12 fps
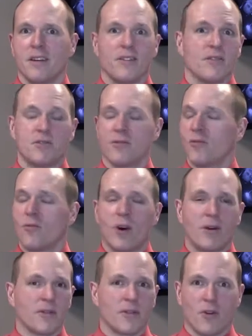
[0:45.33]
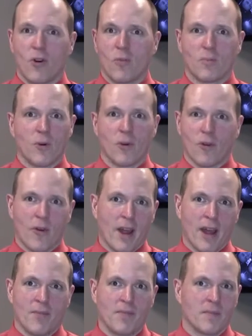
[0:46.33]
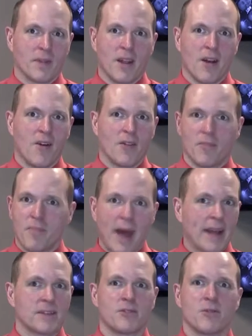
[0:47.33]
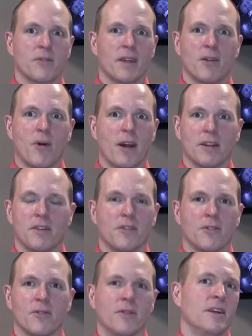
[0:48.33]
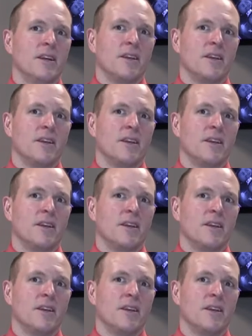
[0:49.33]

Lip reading: they're doing well with their home program, they're back to doing what they want to do,